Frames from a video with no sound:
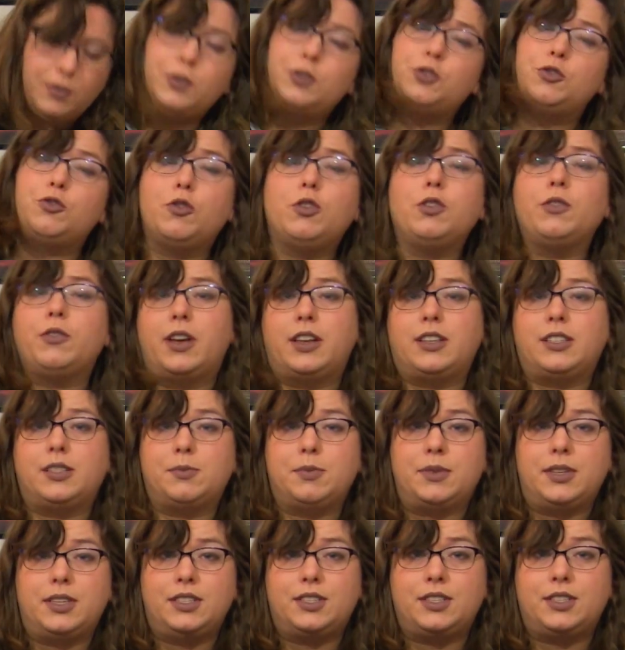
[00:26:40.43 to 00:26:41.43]
Short
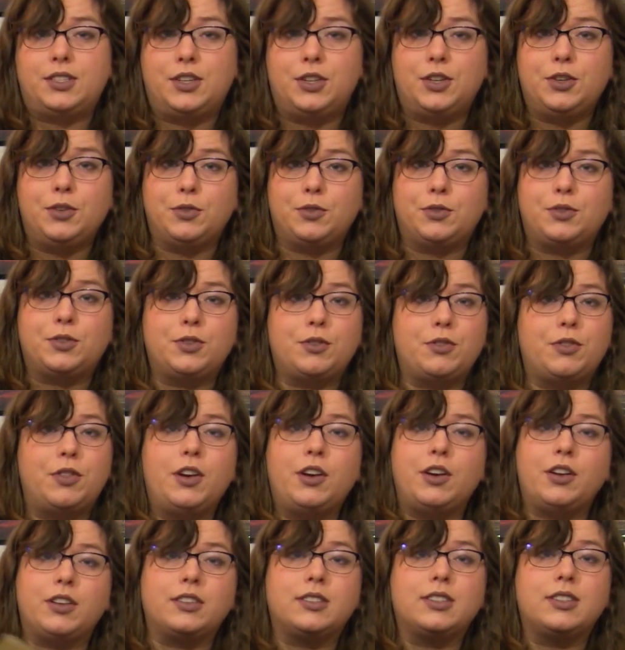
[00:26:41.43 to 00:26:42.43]
recipes too, so
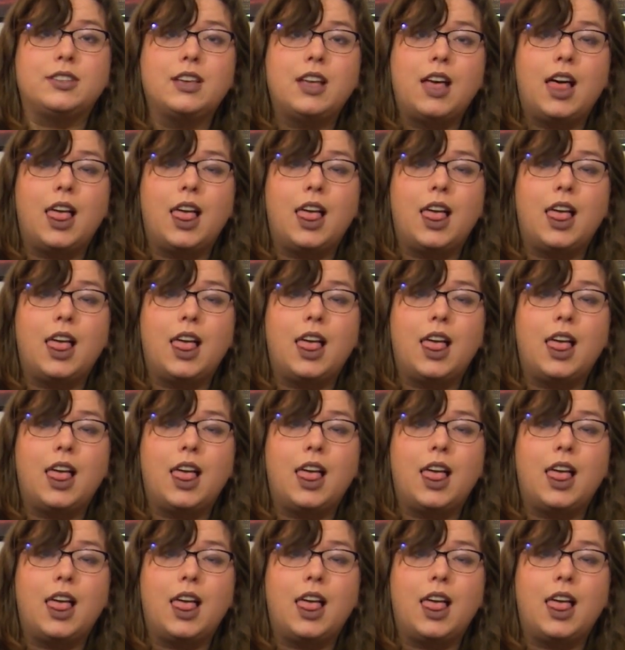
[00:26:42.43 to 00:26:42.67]
there's